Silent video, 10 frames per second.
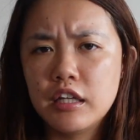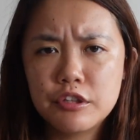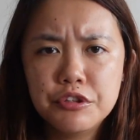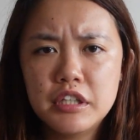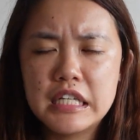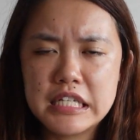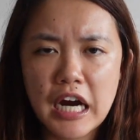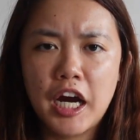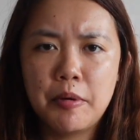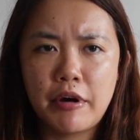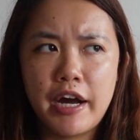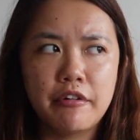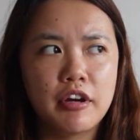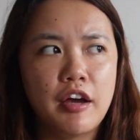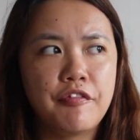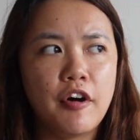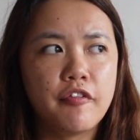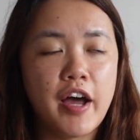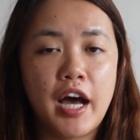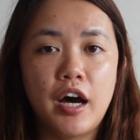included an entire paragraph of
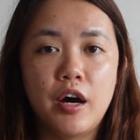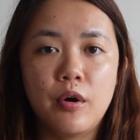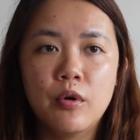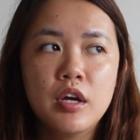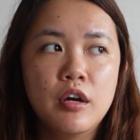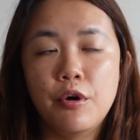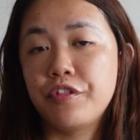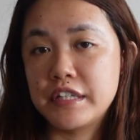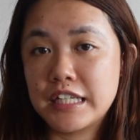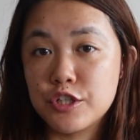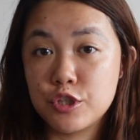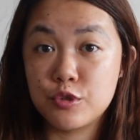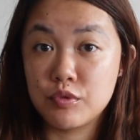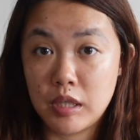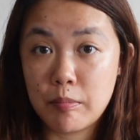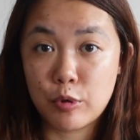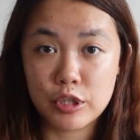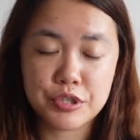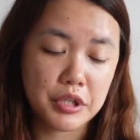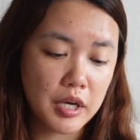how authentication is really
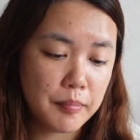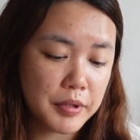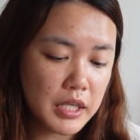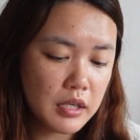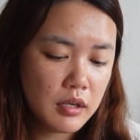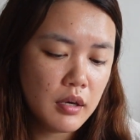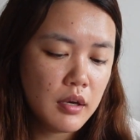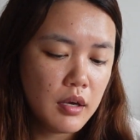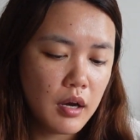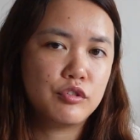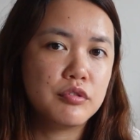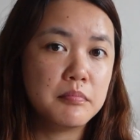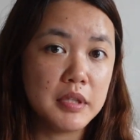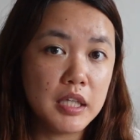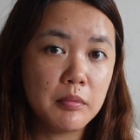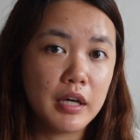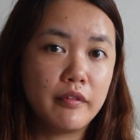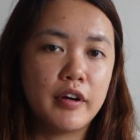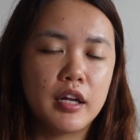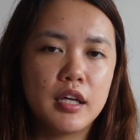important to a company. To me, when I
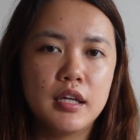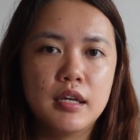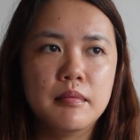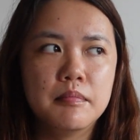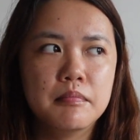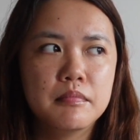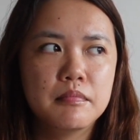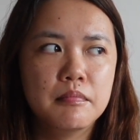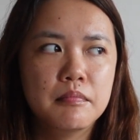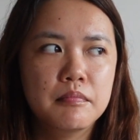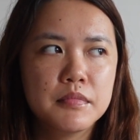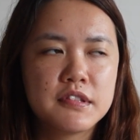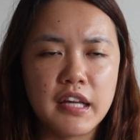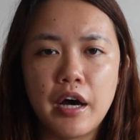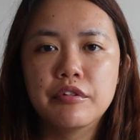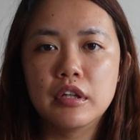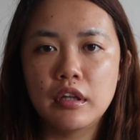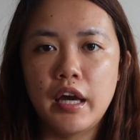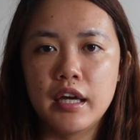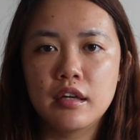read it, it sounded
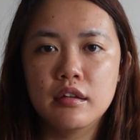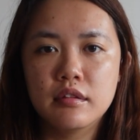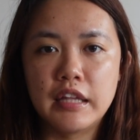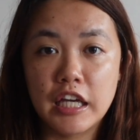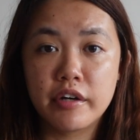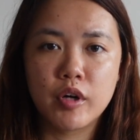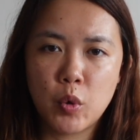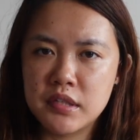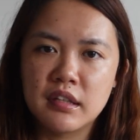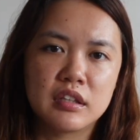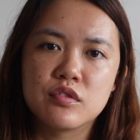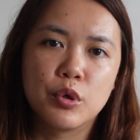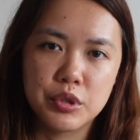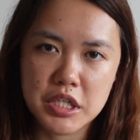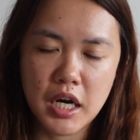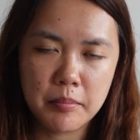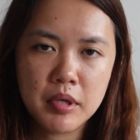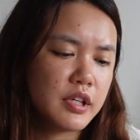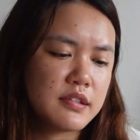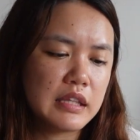like they get requests like this all the time.
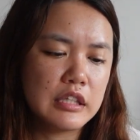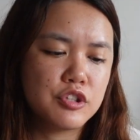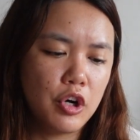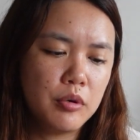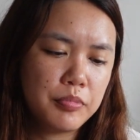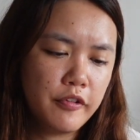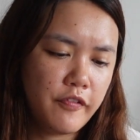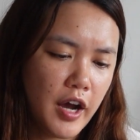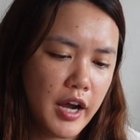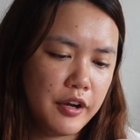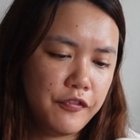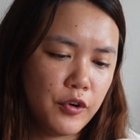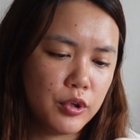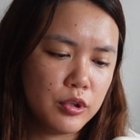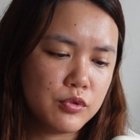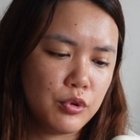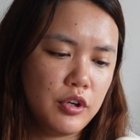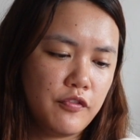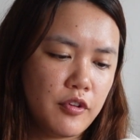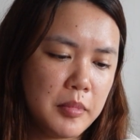They said they don't provide photos or
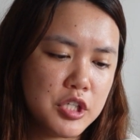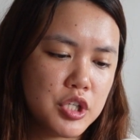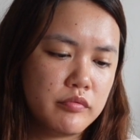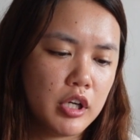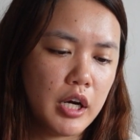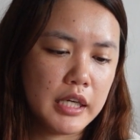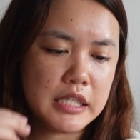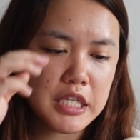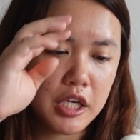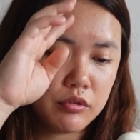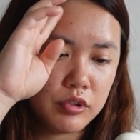information regarding date